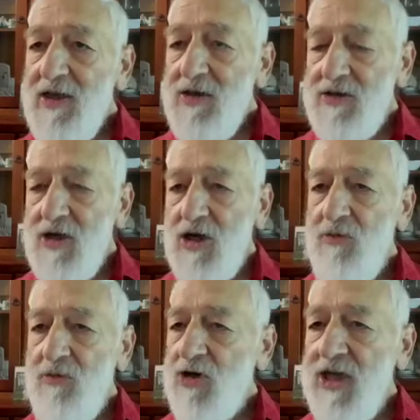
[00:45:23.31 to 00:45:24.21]
You
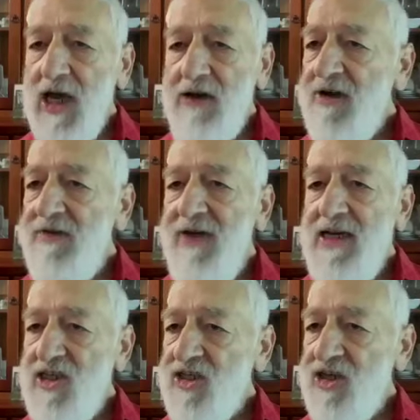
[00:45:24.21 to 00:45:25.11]
certainly want to get rid of
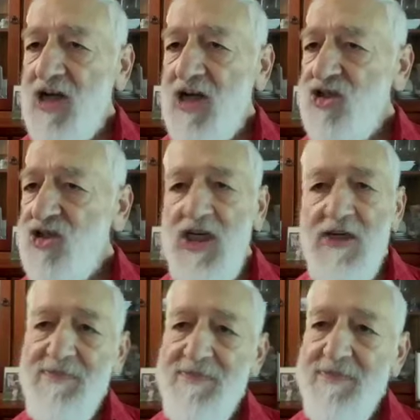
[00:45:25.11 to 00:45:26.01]
any starchy